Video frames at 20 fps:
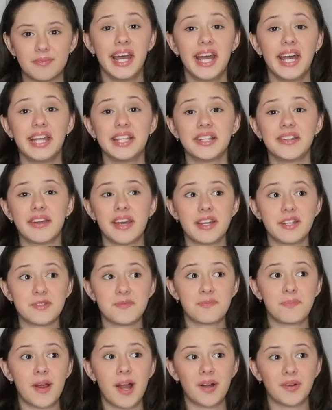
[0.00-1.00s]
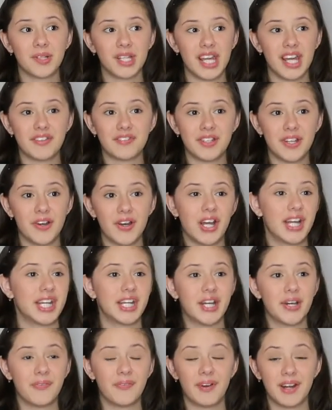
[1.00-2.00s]
And you guys probably have no
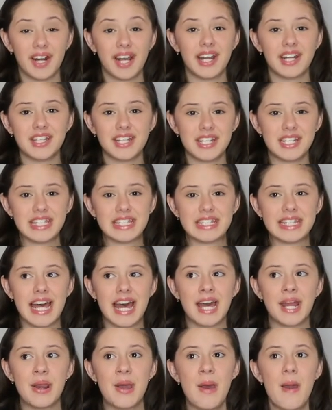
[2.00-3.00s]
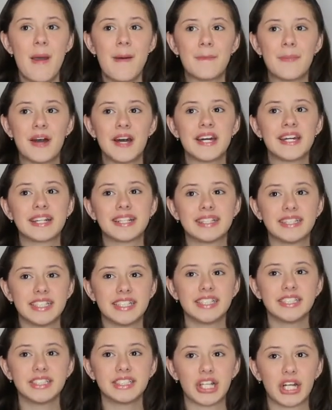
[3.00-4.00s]
idea what I just said, but a
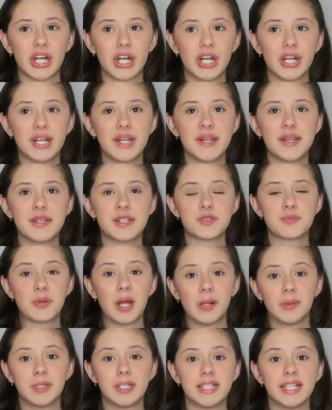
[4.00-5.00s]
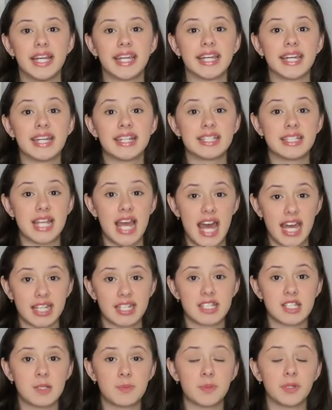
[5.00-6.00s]
clean turn is probably like a
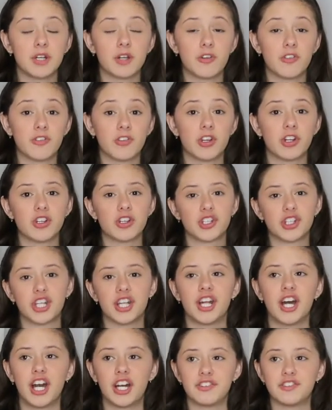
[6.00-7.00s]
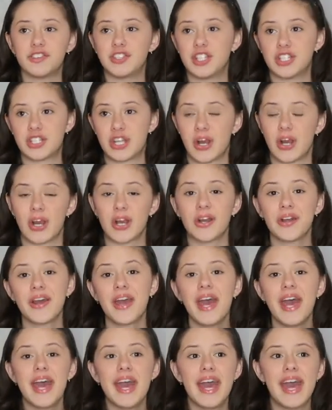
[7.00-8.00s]
textbook version of the turn.
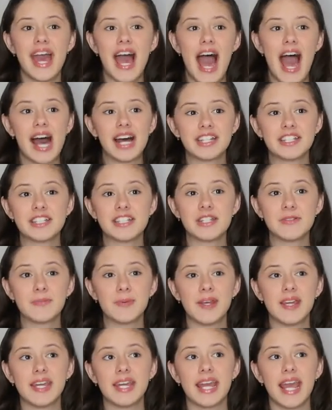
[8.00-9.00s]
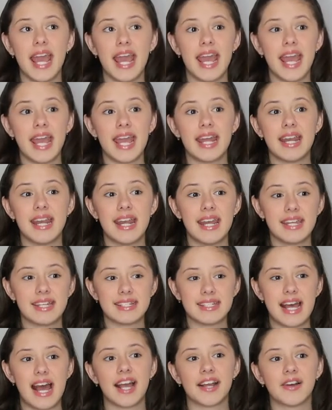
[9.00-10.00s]
It has to be an
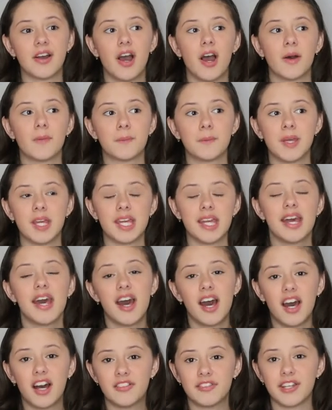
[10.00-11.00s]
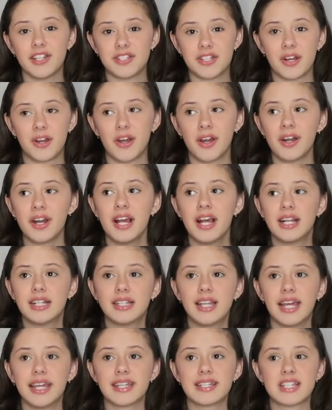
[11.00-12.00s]
exact copy of a turn.
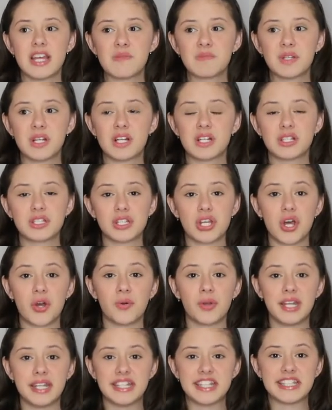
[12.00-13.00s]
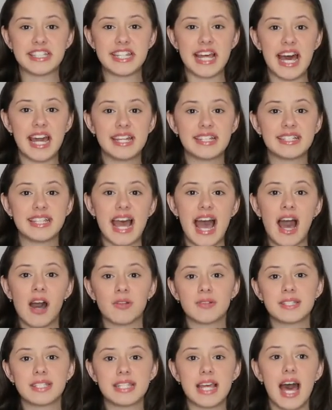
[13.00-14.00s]
Like some turns go inside to
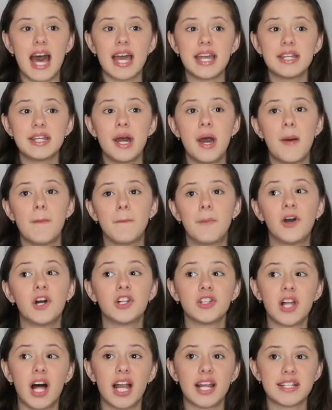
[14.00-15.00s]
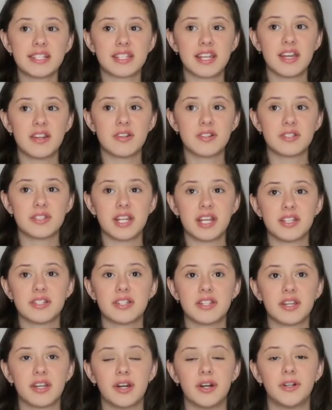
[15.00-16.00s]
outside, but a lot of skaters tend
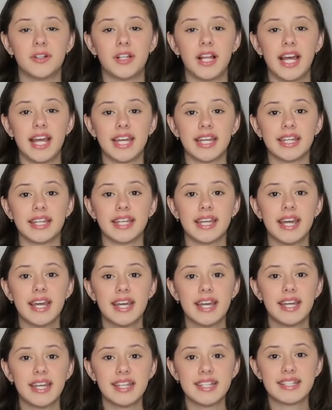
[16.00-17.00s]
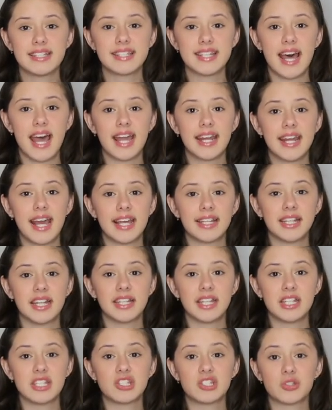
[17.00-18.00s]
to go like inside and
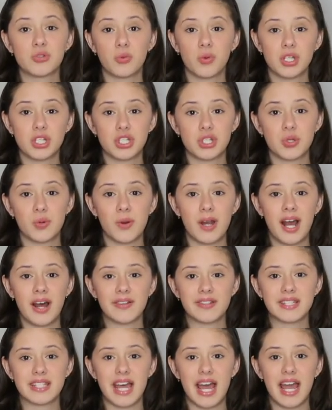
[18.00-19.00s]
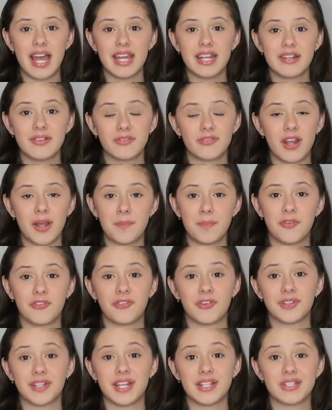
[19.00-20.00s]
then they switch to an outside right
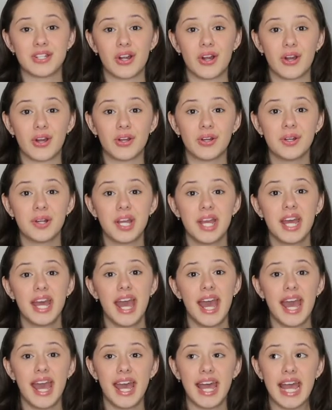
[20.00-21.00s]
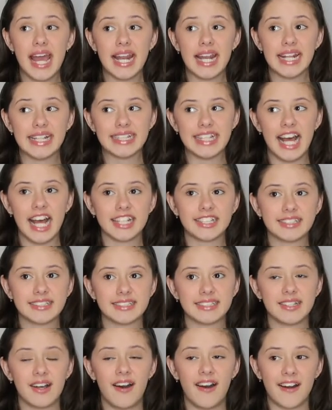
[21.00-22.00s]
before they turn and
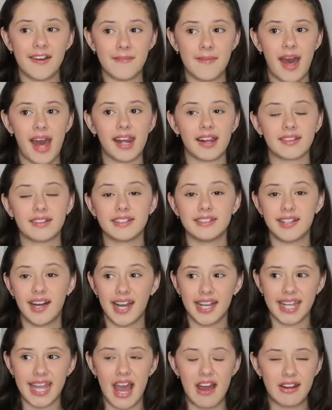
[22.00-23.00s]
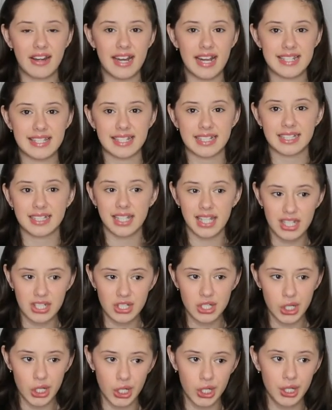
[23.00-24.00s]
that's automatically not counted as a
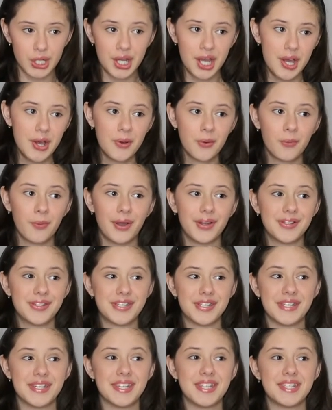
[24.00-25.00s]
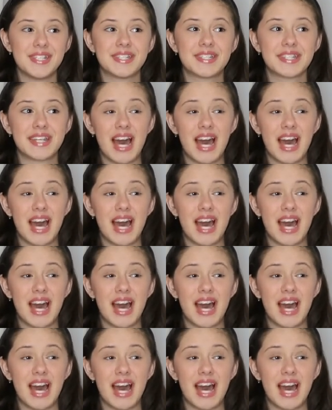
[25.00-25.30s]
clean turn which is